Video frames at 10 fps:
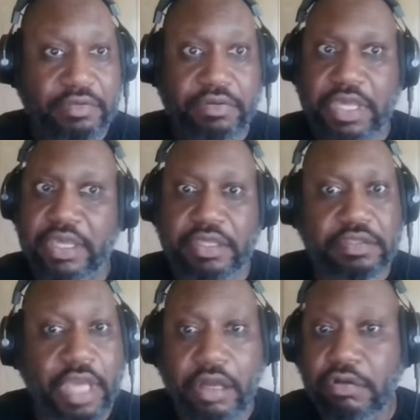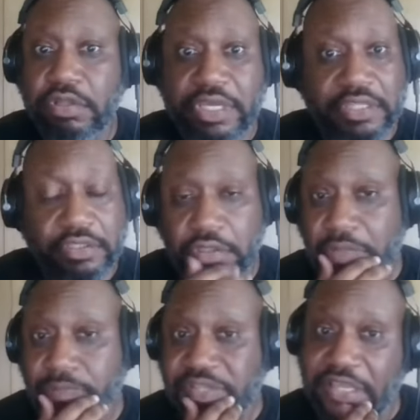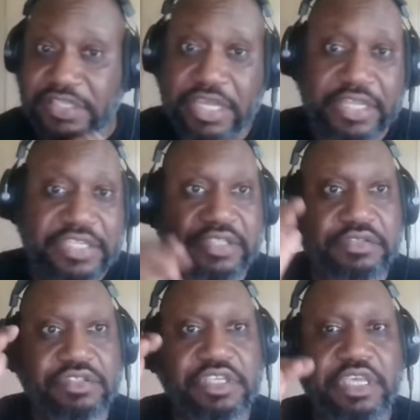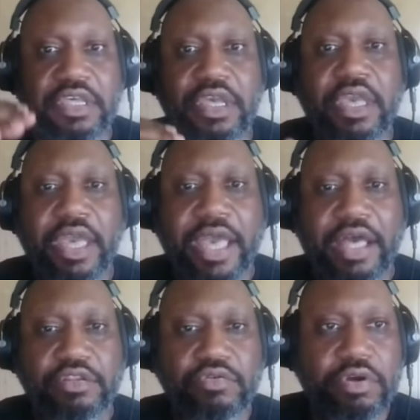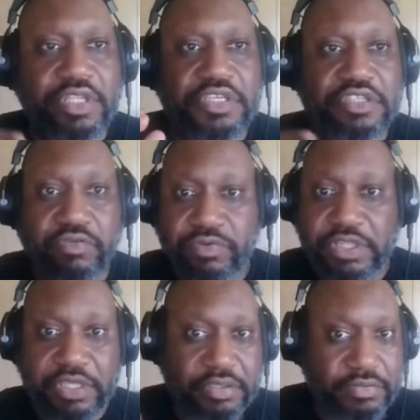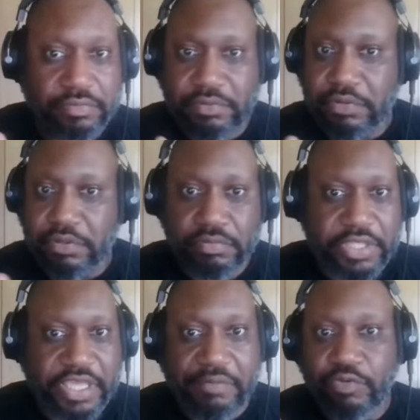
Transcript: Hey, y'all go look at look up Zion's contract and see how New Orleans can really, you know, they can